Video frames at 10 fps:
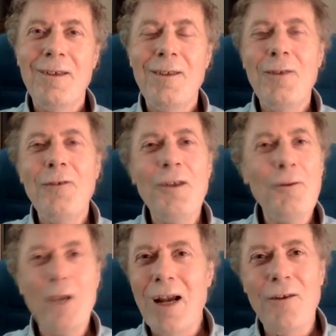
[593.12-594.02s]
There's no
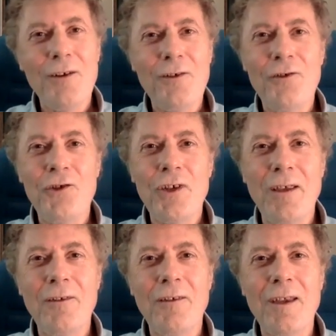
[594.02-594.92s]
carrot to
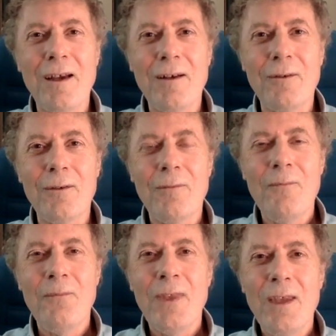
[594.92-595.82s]
chase now.
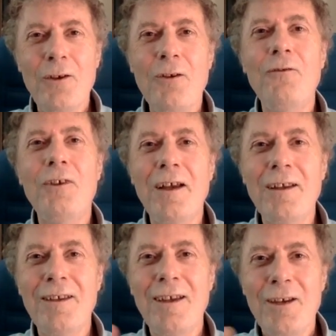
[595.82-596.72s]
You've
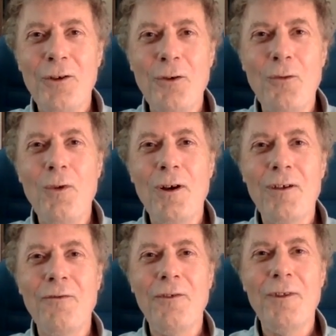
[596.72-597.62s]
done your
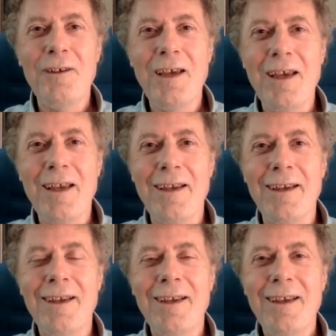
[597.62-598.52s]
work for the
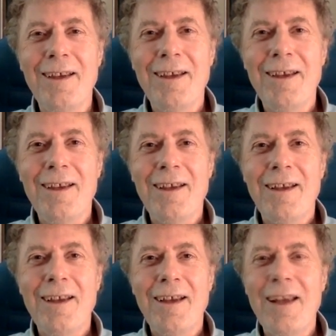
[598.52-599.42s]
day.
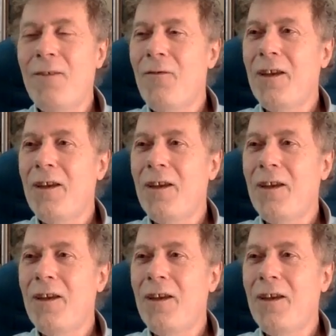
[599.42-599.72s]
And if